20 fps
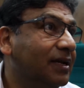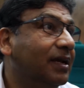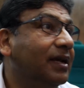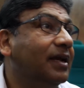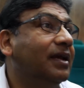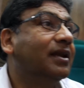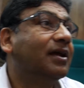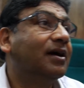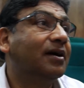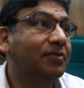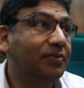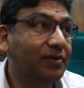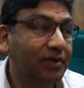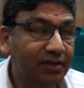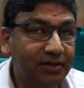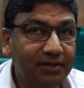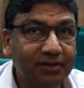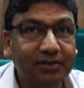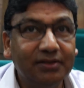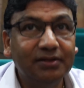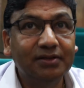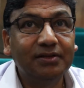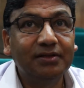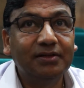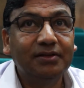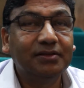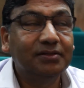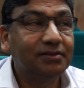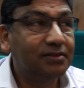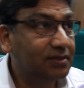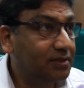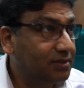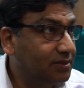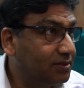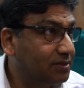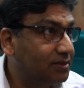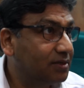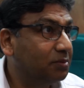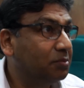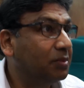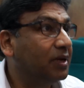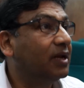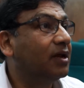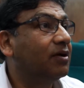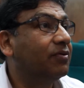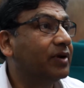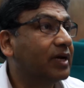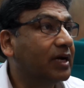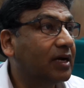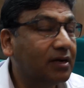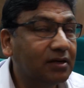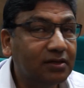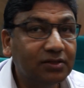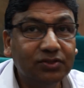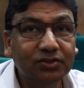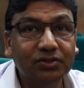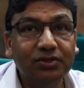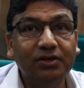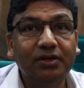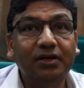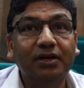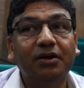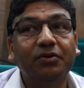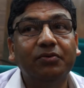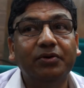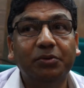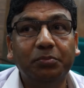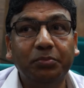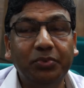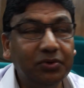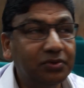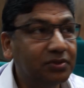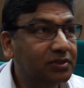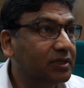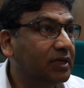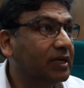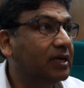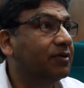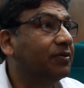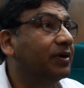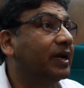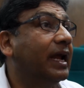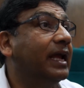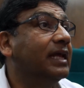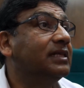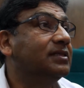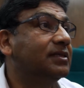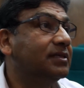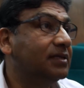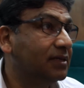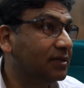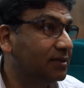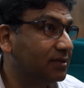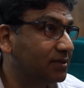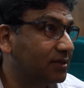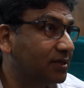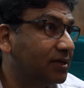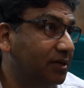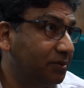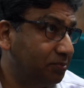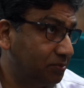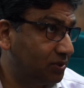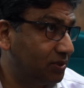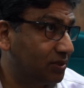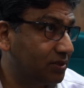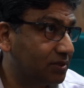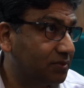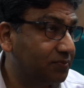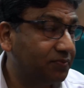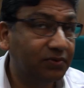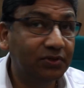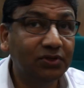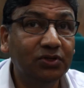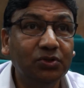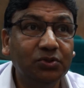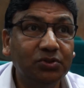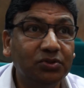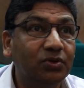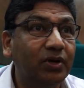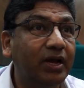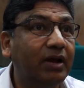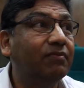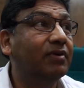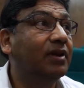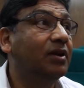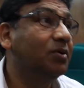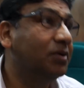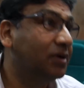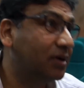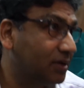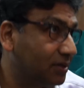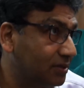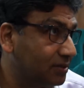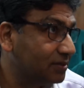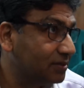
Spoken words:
in our system, in our culture, in our books, in our ancient scriptures for you to have a look.